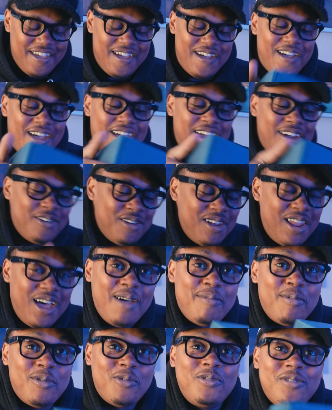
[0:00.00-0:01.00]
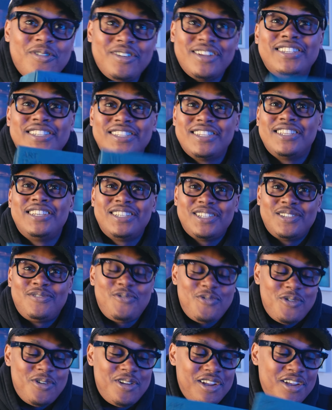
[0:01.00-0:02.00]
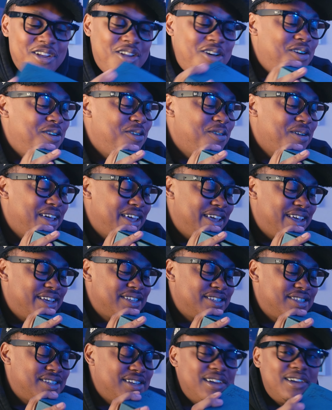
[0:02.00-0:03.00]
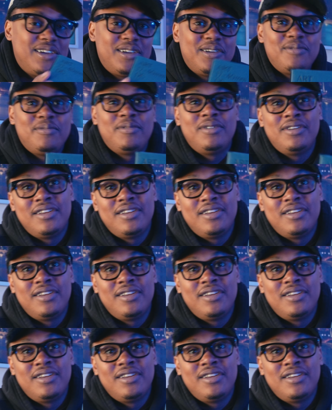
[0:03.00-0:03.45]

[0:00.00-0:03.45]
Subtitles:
I ain't gonna lie, I've been wanting this lens for a long ass time.